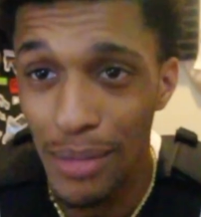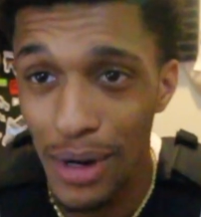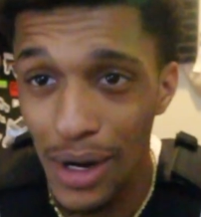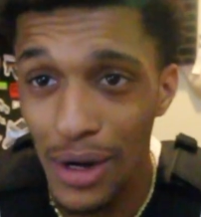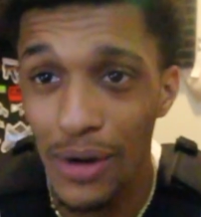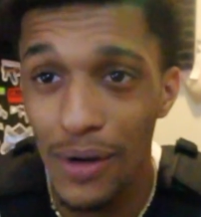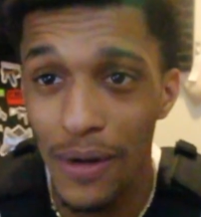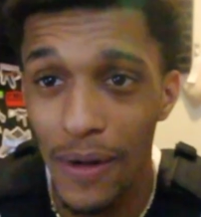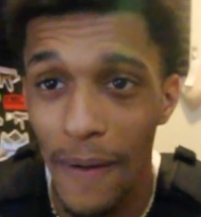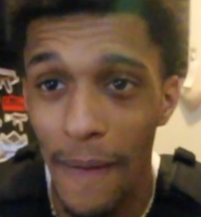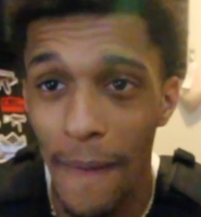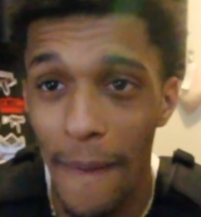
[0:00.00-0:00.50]

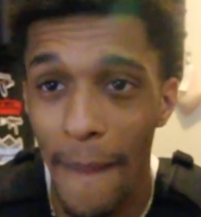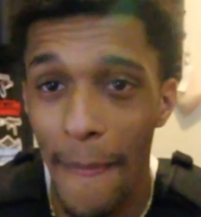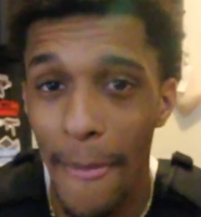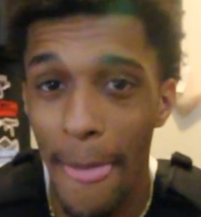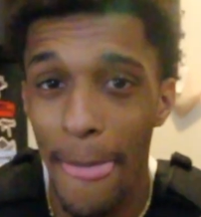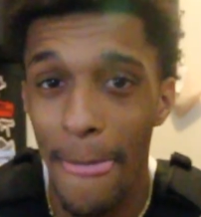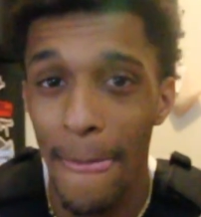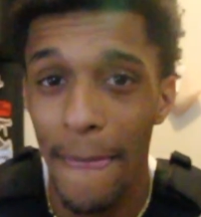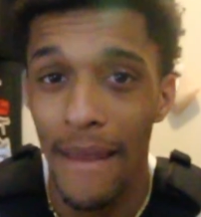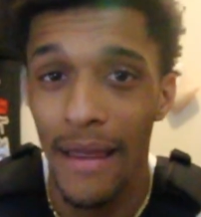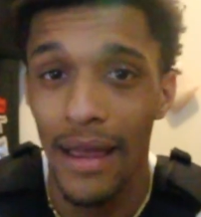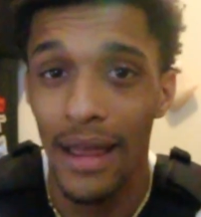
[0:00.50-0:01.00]
bro
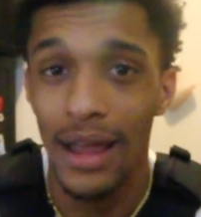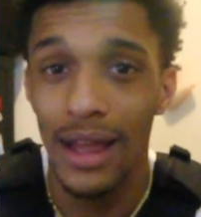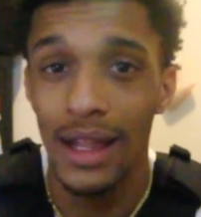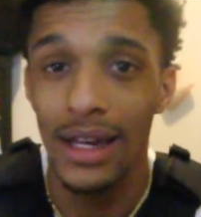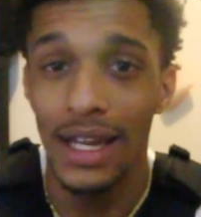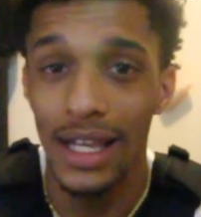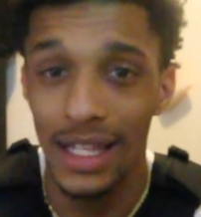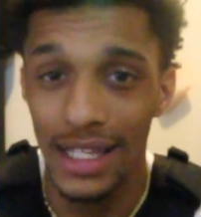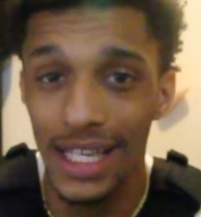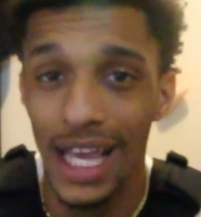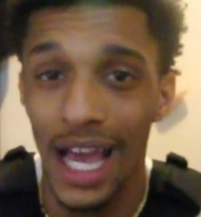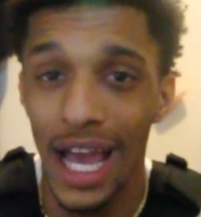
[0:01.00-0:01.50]

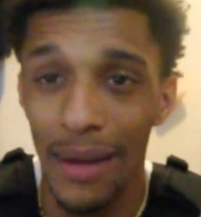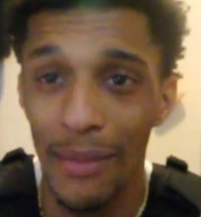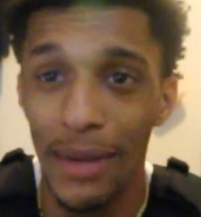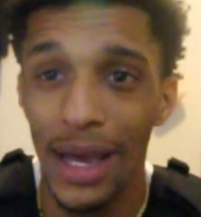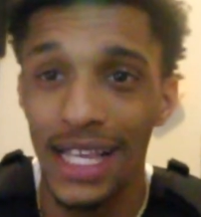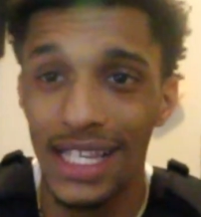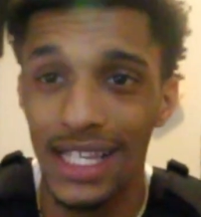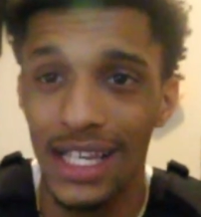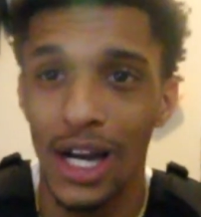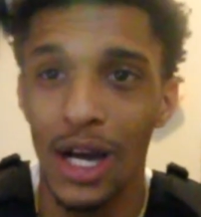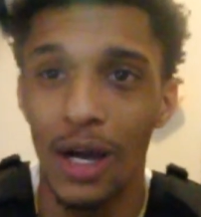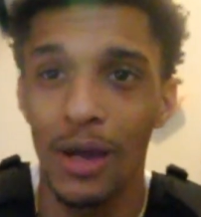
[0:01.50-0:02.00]
the time
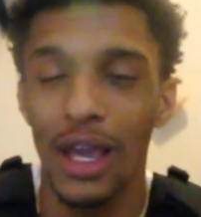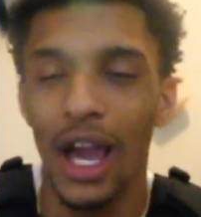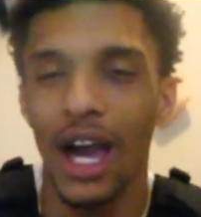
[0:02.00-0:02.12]
has come.